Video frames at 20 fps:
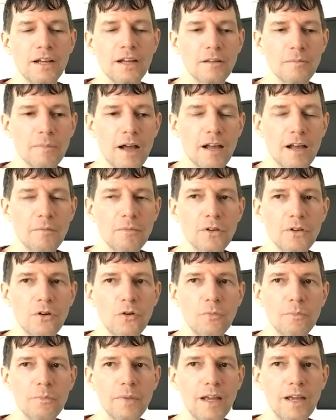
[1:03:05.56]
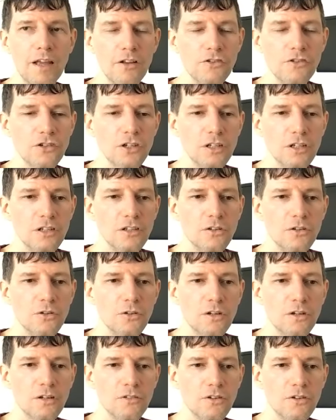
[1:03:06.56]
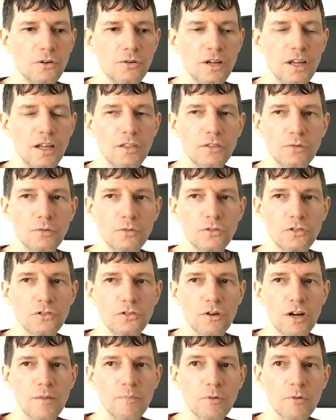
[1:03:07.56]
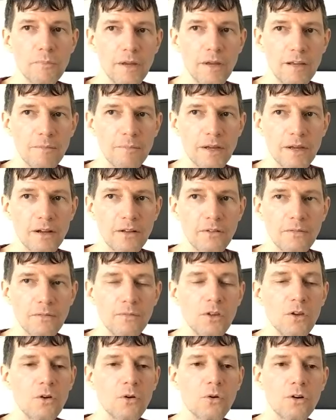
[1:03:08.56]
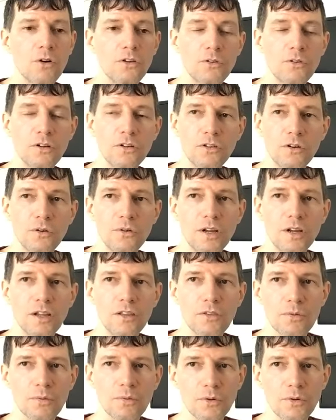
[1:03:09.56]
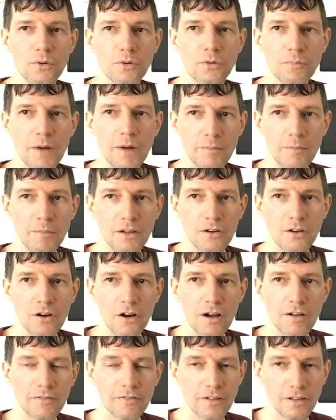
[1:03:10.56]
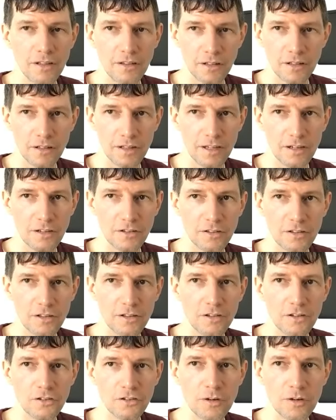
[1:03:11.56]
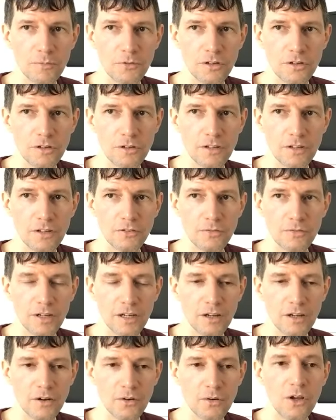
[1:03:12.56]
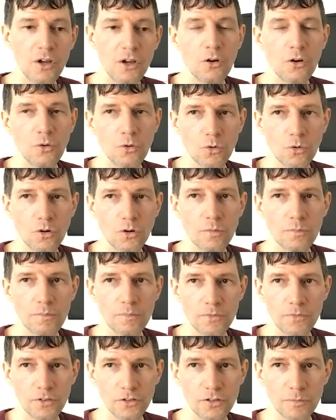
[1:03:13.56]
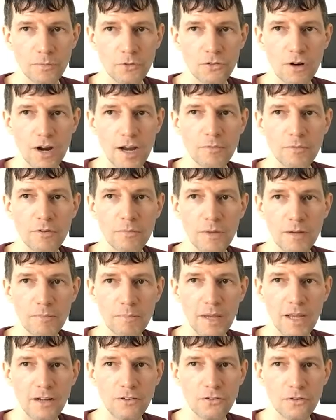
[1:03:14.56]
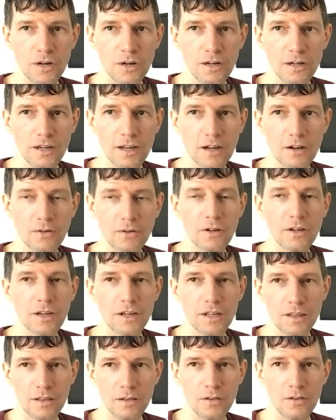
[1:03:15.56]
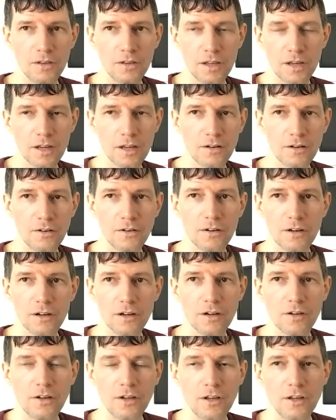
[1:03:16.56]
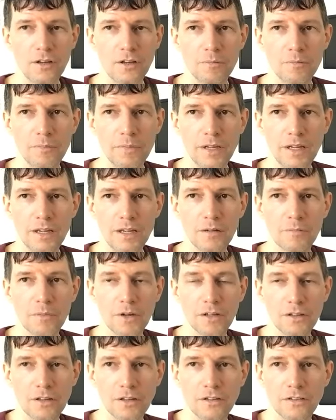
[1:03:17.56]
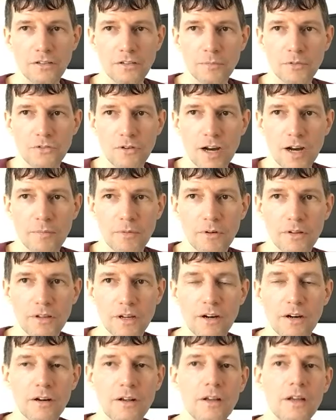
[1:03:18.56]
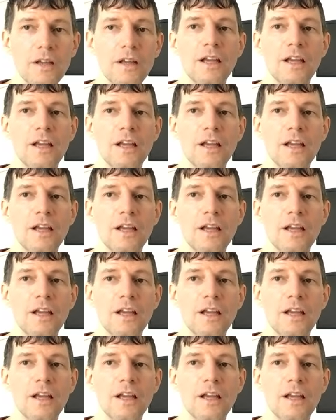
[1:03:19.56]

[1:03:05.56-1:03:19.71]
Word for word: At the bottom of the homepage, you can donate through Stripe or PayPal or you can donate through Buy Me a Coffee. The link is in the description of this video, or subscribe to my Patreon account and and uh, be a monthly subscriber there.